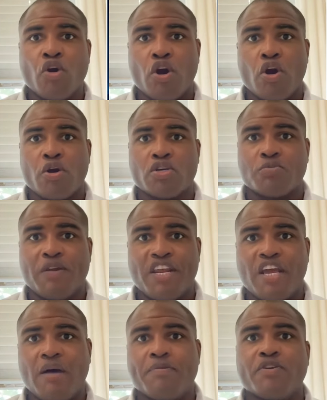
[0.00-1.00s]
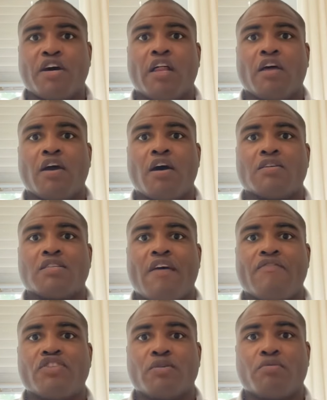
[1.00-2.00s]
or speeding up your dollar
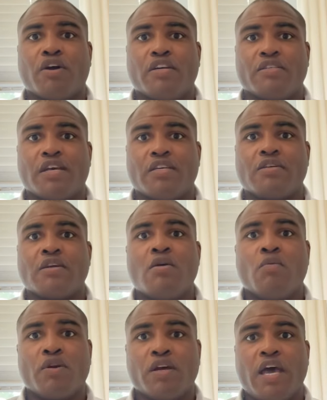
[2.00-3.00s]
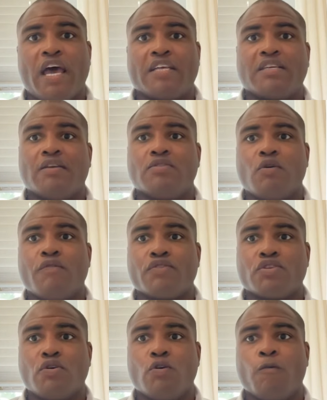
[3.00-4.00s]
cost averaging process when an asset is
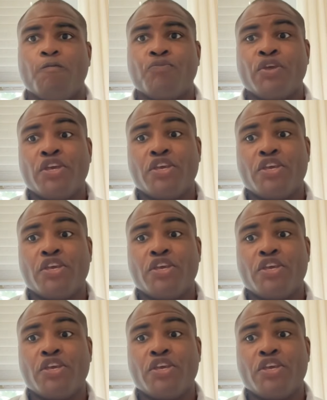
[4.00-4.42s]
oversold.